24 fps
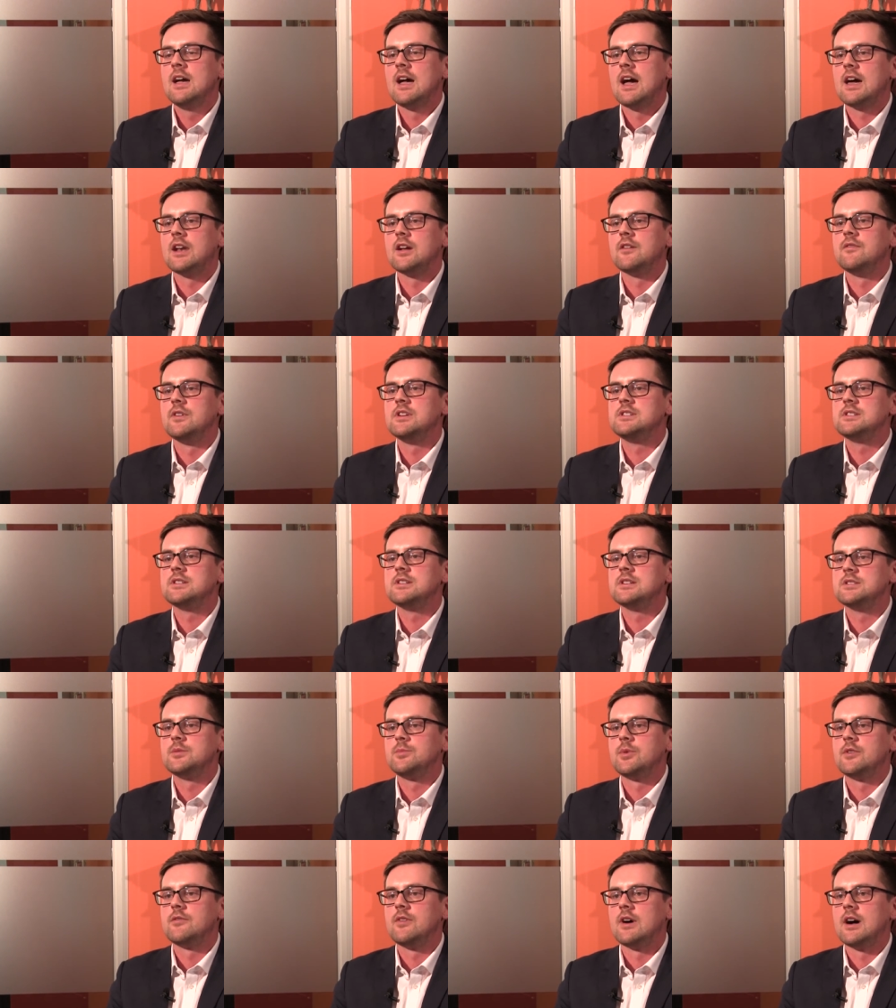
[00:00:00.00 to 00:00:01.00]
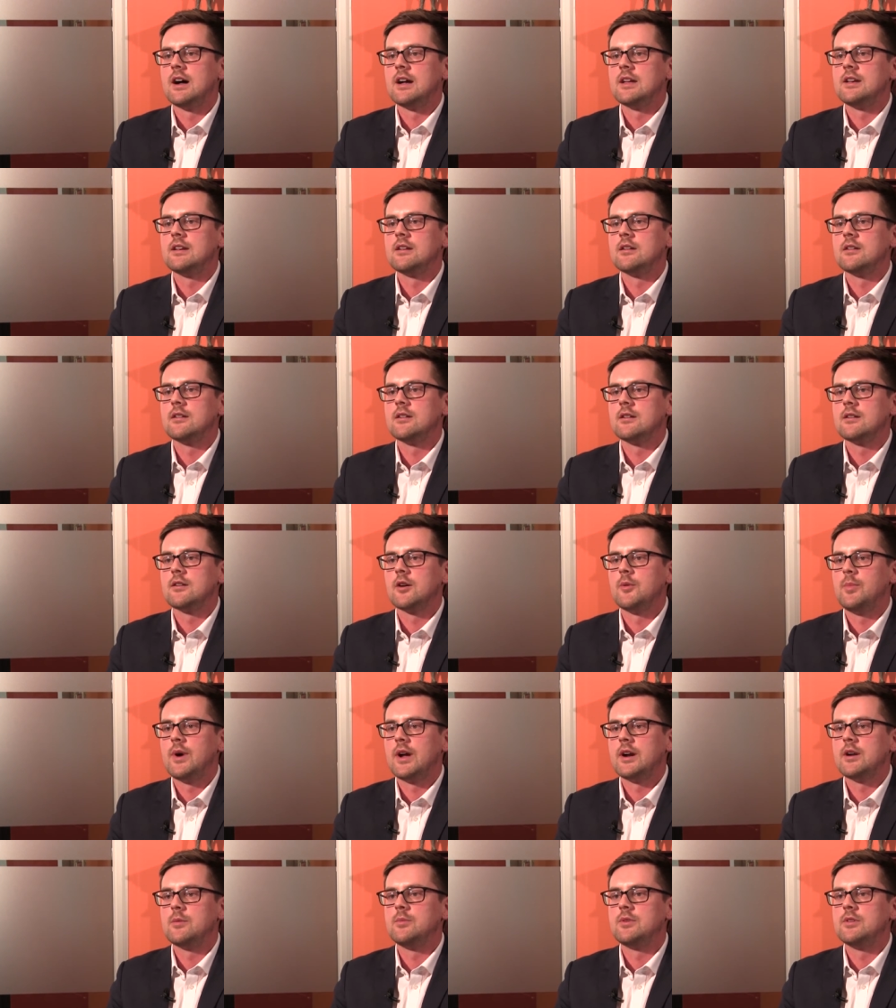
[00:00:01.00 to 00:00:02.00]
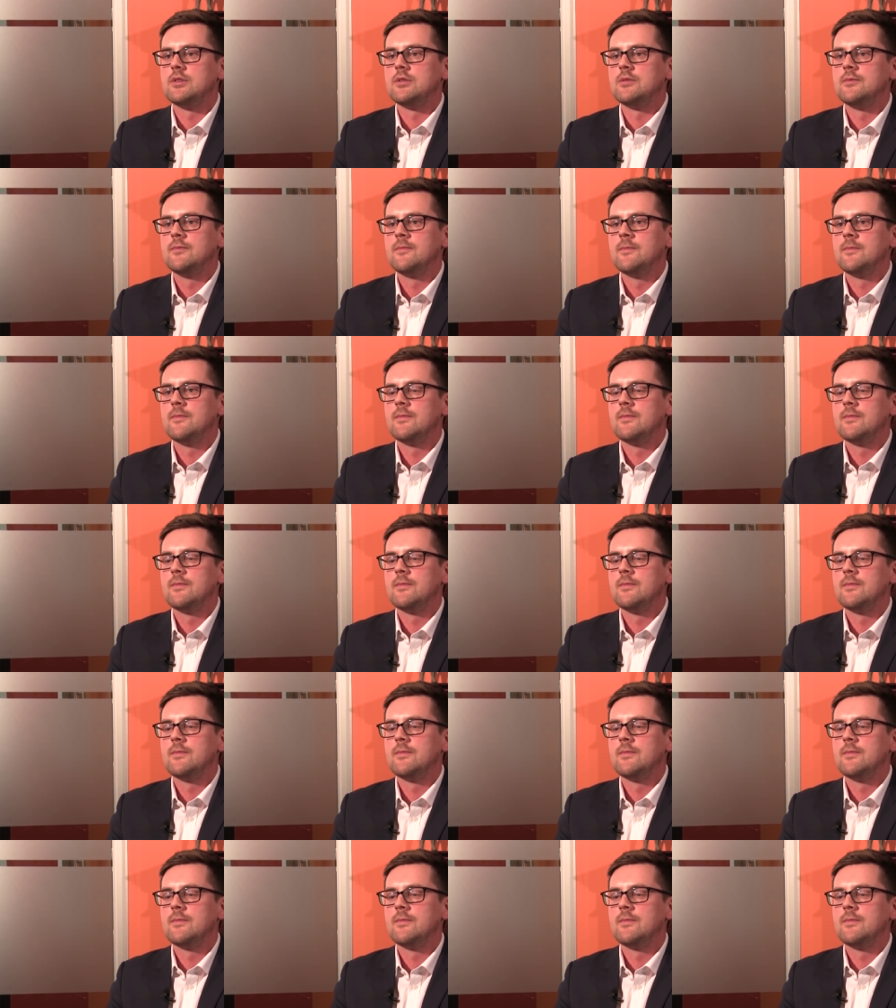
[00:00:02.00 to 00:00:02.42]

and our vision is to provide comparable